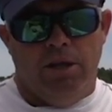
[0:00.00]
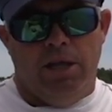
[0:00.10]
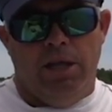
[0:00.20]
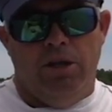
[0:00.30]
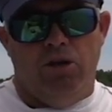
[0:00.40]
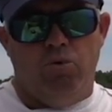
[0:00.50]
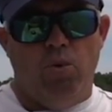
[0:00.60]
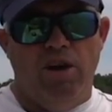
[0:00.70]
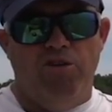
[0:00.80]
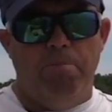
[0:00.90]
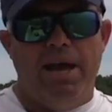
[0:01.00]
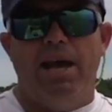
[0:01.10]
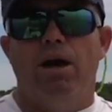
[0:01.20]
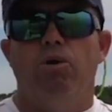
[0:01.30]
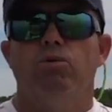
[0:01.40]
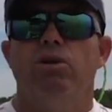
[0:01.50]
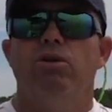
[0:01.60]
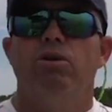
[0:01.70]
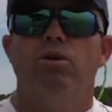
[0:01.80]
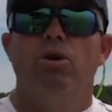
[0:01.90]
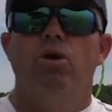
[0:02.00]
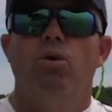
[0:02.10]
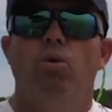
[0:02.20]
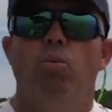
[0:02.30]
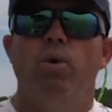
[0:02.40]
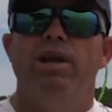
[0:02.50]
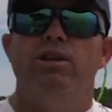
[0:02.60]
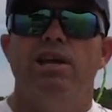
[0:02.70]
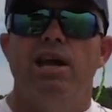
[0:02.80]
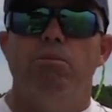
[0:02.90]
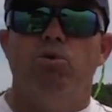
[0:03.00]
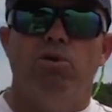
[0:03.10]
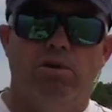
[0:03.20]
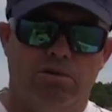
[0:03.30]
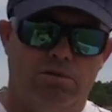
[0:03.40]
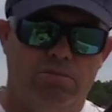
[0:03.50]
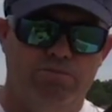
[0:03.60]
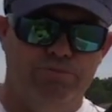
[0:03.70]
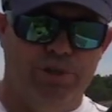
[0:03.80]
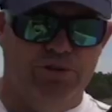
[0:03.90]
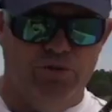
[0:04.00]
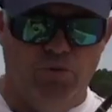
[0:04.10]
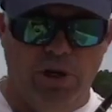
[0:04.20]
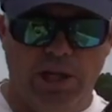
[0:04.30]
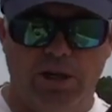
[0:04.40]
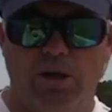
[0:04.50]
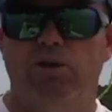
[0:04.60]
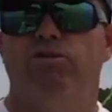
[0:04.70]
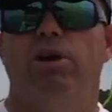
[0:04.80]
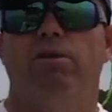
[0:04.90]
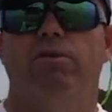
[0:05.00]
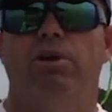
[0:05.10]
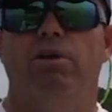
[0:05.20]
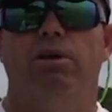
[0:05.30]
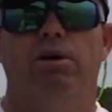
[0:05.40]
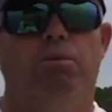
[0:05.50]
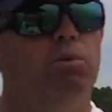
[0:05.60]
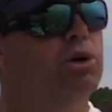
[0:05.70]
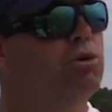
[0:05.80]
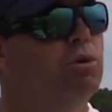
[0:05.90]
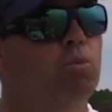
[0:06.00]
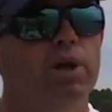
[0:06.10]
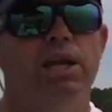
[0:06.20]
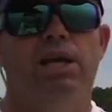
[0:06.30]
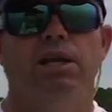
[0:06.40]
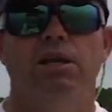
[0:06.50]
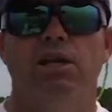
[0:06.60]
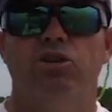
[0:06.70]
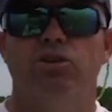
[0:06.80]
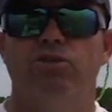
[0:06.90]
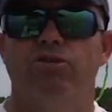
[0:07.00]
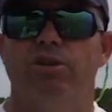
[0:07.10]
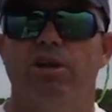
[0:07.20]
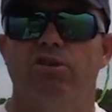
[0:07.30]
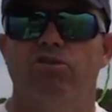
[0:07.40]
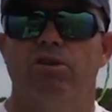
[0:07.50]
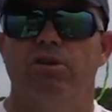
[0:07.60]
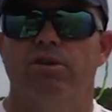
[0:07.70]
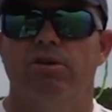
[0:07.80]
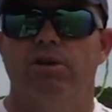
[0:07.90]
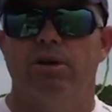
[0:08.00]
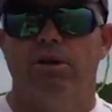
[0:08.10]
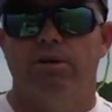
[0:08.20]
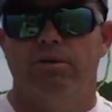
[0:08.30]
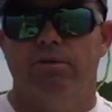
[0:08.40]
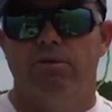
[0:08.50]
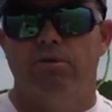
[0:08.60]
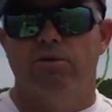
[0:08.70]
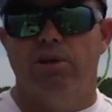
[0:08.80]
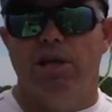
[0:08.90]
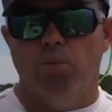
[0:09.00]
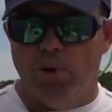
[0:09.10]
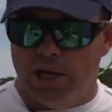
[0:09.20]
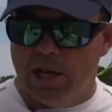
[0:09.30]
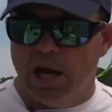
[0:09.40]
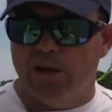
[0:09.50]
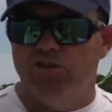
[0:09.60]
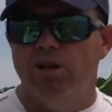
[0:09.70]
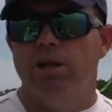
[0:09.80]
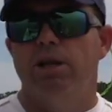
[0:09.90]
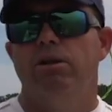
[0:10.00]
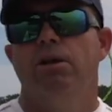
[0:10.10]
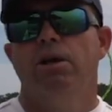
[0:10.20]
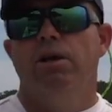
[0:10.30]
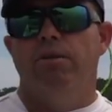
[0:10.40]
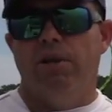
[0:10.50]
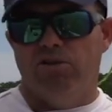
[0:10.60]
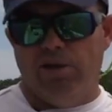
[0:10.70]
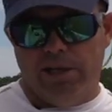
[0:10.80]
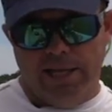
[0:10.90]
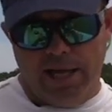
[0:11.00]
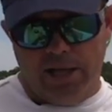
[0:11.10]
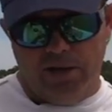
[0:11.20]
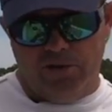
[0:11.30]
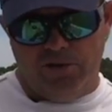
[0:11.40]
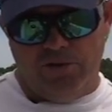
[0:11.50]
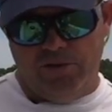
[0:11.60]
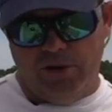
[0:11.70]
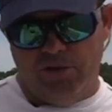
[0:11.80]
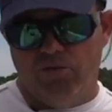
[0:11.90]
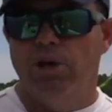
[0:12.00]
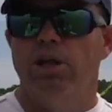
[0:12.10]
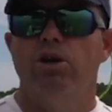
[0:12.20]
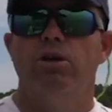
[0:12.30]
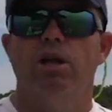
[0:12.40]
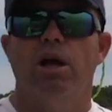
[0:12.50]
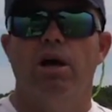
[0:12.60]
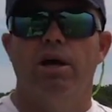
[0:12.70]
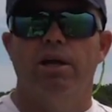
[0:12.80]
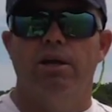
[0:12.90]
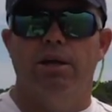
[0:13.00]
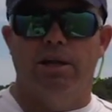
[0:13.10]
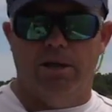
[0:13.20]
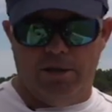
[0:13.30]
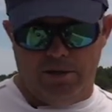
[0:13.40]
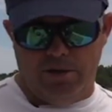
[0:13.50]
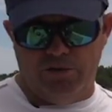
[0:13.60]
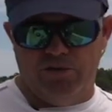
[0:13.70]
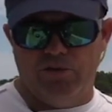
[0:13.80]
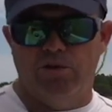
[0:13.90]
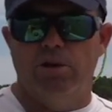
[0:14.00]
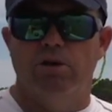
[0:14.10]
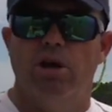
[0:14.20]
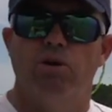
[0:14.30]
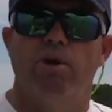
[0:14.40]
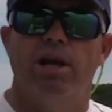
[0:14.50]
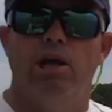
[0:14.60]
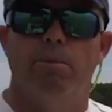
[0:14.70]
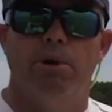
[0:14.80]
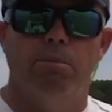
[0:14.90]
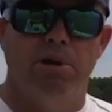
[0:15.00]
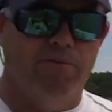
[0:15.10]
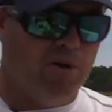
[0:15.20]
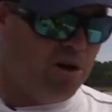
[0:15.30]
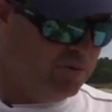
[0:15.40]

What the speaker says: in a 12-pound wind tamer. This is really good stuff. When you're in windy conditions, it doesn't get wind knots in it, things like that. This is a really good line, and it's just a great company to be involved